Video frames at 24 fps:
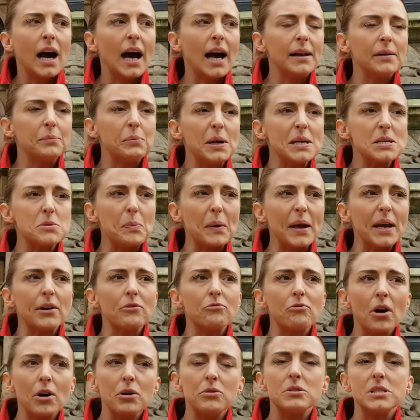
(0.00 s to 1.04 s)
And it's being
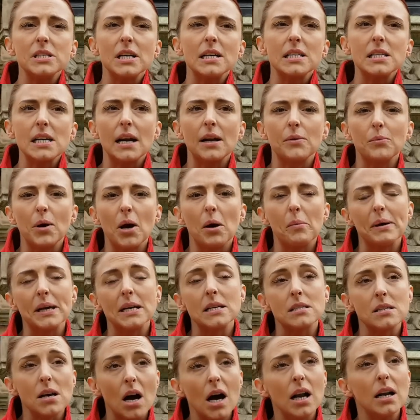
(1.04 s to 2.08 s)
eroded, and we are
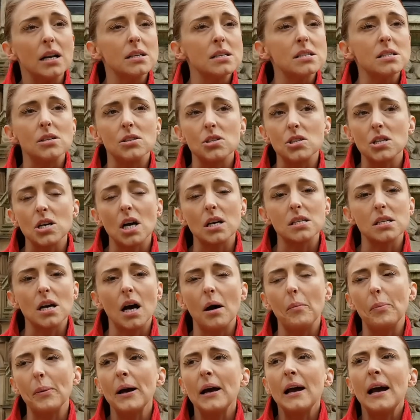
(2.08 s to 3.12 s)
being silenced and shut
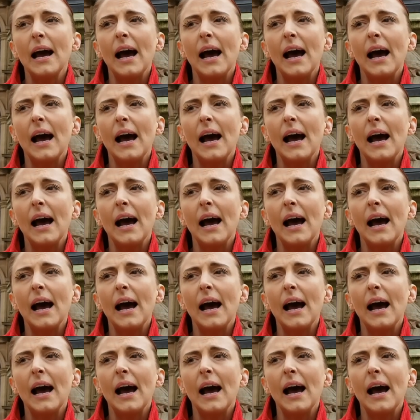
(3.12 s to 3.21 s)
up.